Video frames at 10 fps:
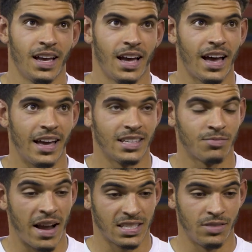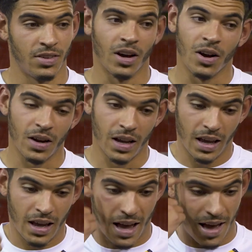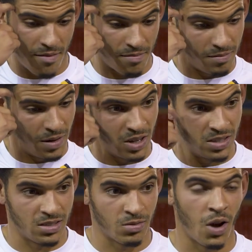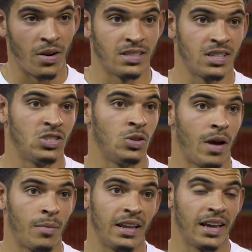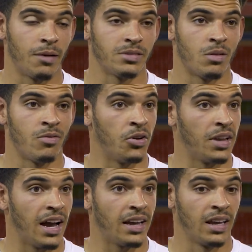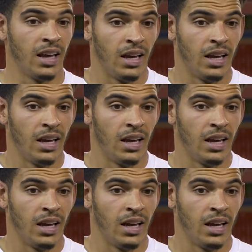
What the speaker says: It's massive, you know, because going into the two Premier League games that we've already had,